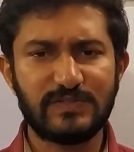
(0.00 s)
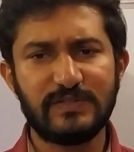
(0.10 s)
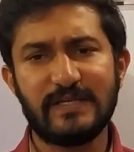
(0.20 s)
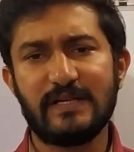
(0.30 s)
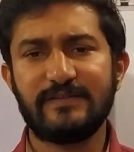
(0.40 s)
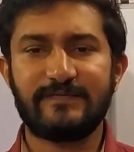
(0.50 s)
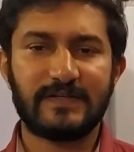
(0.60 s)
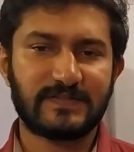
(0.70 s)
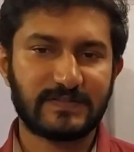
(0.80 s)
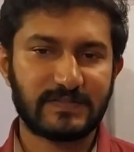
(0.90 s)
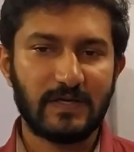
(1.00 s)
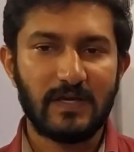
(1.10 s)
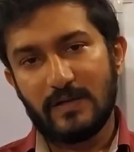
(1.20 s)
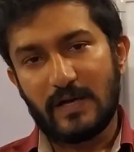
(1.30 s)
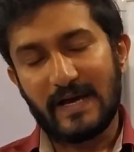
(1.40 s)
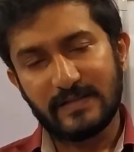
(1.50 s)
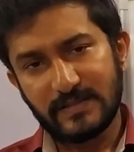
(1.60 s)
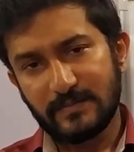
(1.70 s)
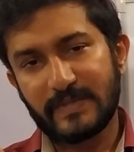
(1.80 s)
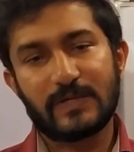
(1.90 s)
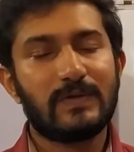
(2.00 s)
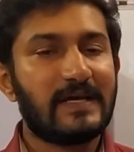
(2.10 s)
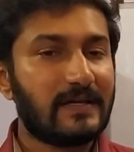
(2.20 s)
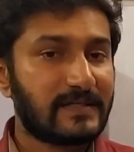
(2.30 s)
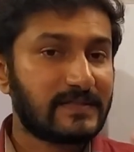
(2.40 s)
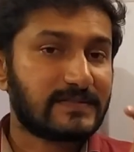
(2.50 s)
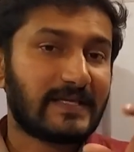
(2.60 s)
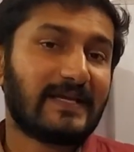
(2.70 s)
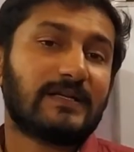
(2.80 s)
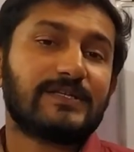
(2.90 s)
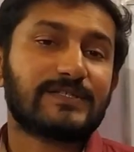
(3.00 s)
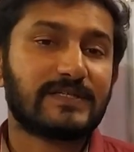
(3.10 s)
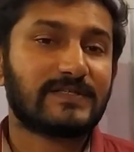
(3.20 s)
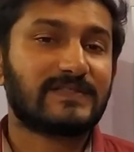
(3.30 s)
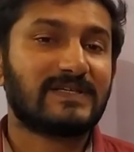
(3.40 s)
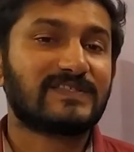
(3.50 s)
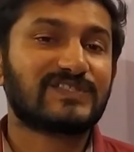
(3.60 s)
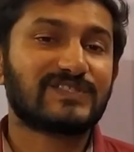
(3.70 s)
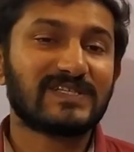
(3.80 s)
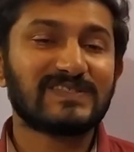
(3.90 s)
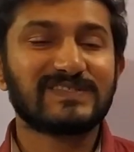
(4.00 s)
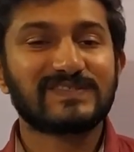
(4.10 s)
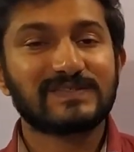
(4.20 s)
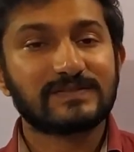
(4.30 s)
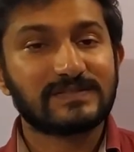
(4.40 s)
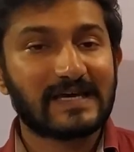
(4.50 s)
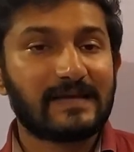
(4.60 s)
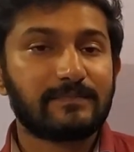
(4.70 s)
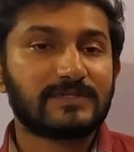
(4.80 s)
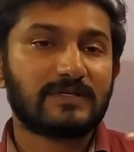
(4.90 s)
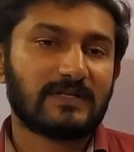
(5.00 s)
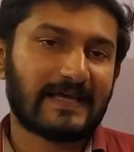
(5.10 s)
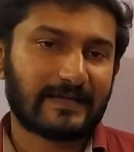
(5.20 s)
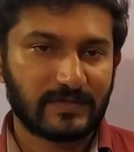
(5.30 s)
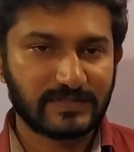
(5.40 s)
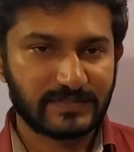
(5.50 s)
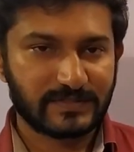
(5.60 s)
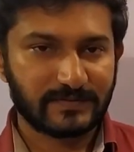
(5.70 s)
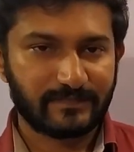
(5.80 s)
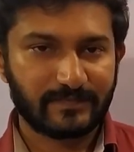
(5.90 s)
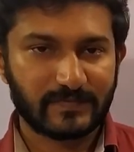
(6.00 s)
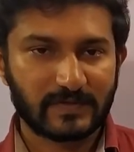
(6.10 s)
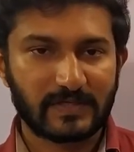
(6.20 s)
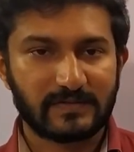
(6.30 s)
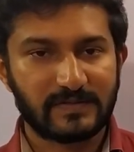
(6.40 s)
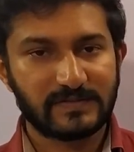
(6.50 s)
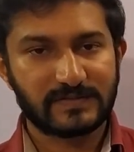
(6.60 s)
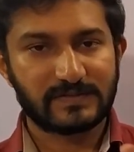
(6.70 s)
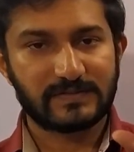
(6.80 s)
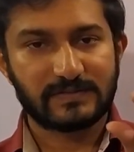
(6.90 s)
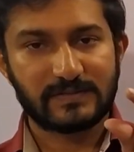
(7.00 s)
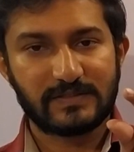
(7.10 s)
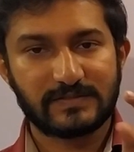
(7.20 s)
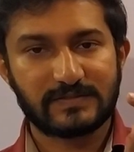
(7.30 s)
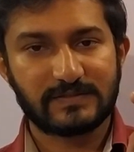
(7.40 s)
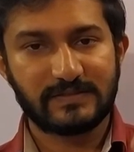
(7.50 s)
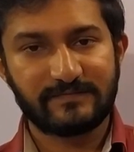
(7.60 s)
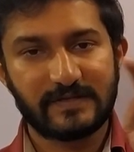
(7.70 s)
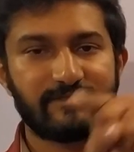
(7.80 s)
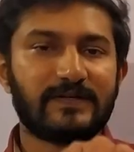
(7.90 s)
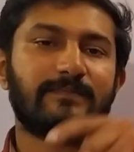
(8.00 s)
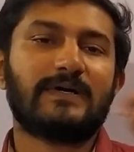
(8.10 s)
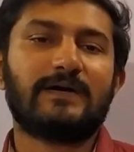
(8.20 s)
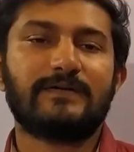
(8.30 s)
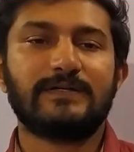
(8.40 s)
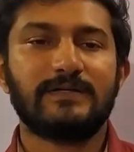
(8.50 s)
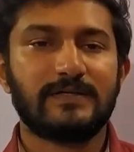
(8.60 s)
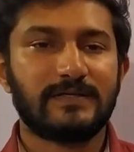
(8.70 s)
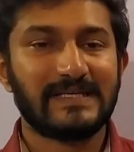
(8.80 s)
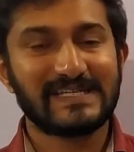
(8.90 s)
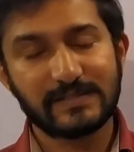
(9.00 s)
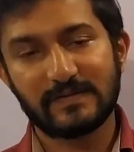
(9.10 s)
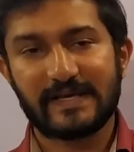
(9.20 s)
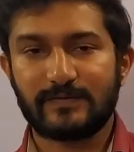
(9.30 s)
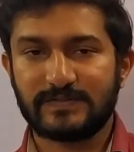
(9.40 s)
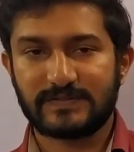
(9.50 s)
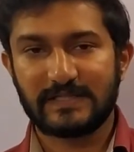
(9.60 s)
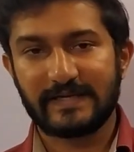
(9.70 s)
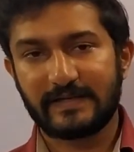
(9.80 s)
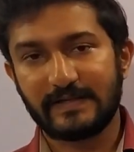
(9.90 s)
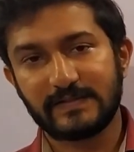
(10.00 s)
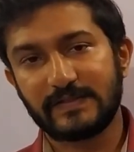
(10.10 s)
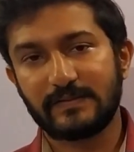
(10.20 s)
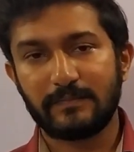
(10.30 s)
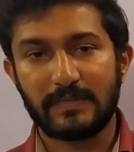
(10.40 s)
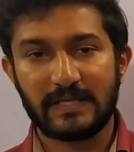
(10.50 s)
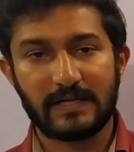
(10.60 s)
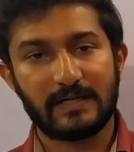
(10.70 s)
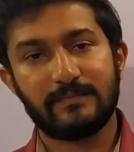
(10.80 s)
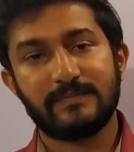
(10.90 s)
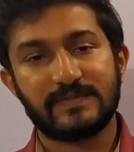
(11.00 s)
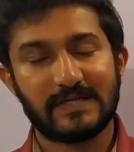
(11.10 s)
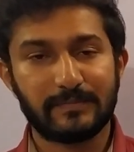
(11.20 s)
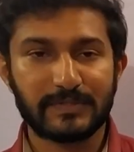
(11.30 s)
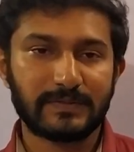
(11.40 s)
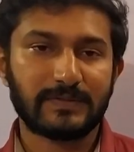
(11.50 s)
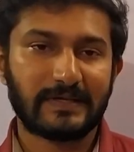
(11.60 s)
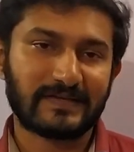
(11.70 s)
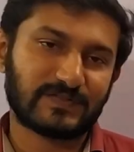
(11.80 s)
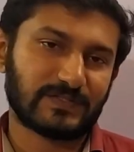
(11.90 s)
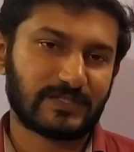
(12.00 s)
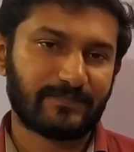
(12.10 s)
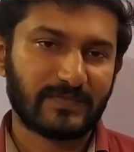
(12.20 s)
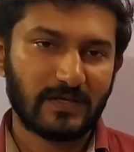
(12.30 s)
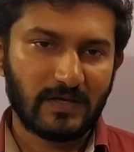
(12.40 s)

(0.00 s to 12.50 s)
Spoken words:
So there are differences. Another peculiarity is English is a stress timed language. This is different from our native languages like Hindi, Malayalam, Tamil, etc.